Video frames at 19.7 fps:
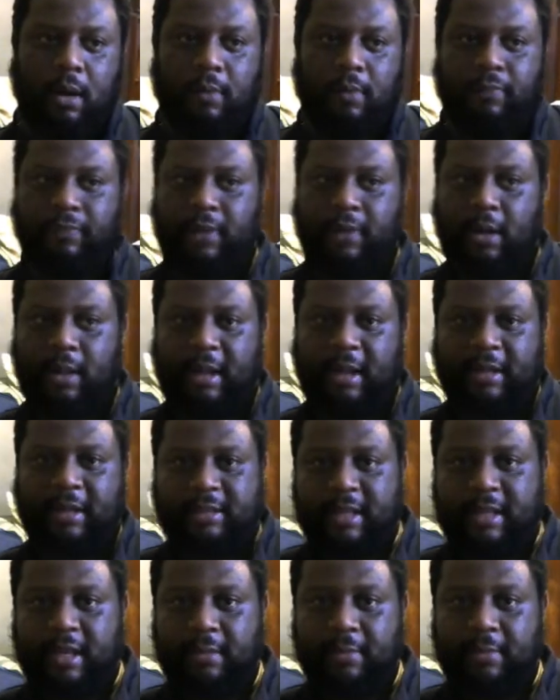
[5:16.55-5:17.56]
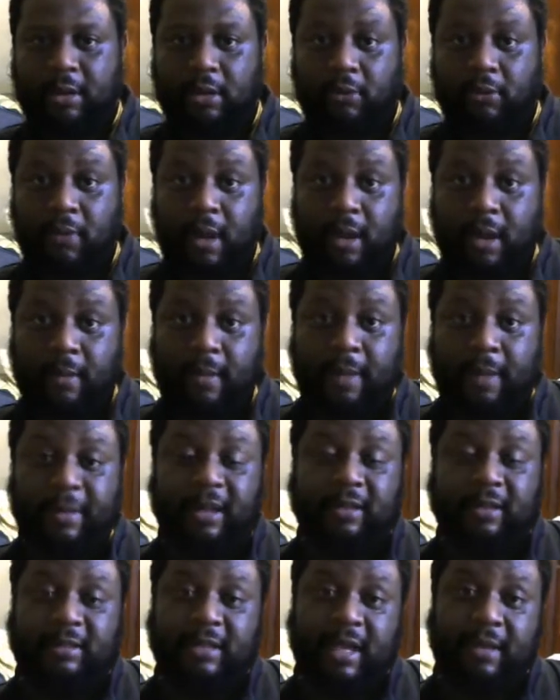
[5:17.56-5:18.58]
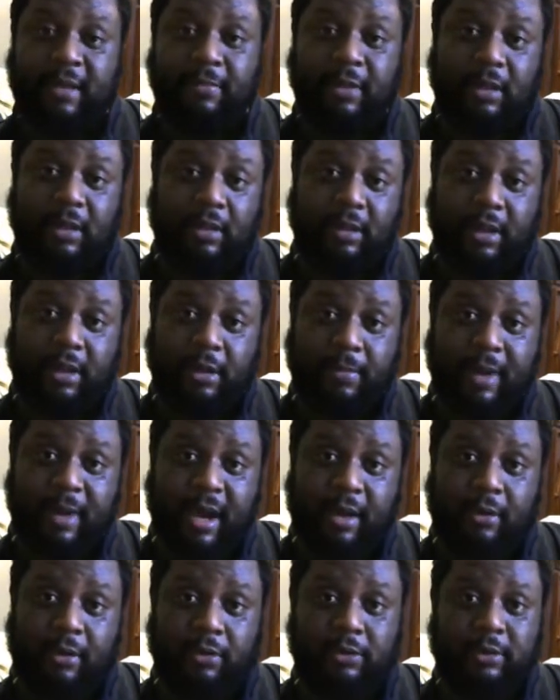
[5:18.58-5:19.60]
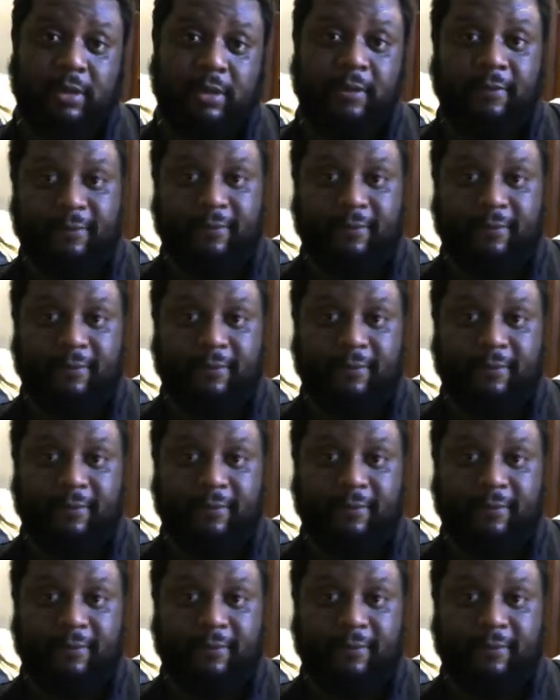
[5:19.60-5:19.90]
they're like 10 milliliter bottles,